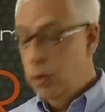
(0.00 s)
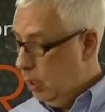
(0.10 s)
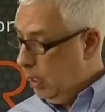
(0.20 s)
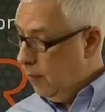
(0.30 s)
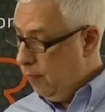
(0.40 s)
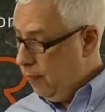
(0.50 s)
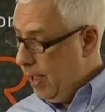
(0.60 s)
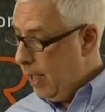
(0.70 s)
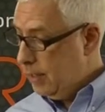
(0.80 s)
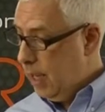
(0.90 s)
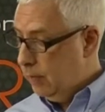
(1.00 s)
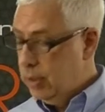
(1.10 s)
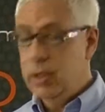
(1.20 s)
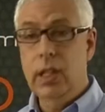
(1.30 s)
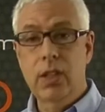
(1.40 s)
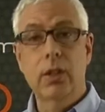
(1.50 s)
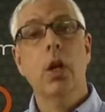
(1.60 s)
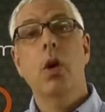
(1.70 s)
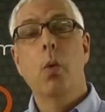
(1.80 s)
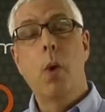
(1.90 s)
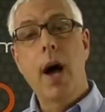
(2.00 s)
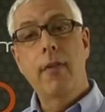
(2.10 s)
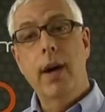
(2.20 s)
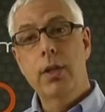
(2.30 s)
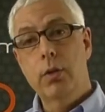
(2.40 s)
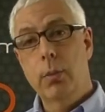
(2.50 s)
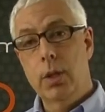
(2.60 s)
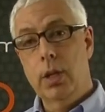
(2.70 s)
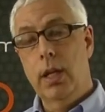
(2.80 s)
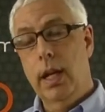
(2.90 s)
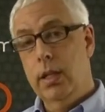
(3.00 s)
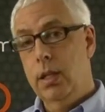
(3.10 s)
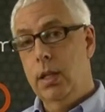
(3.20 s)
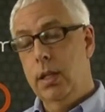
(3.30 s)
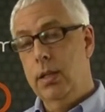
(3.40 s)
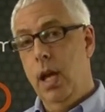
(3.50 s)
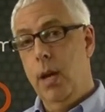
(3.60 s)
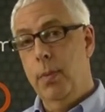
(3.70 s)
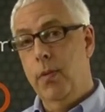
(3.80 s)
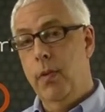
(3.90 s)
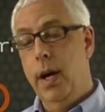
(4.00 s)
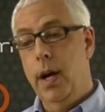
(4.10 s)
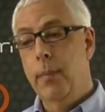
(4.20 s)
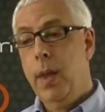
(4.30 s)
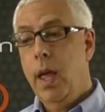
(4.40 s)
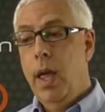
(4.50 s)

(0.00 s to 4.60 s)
You could in fact have 6 Wi-Fi streamers connected to this amplifier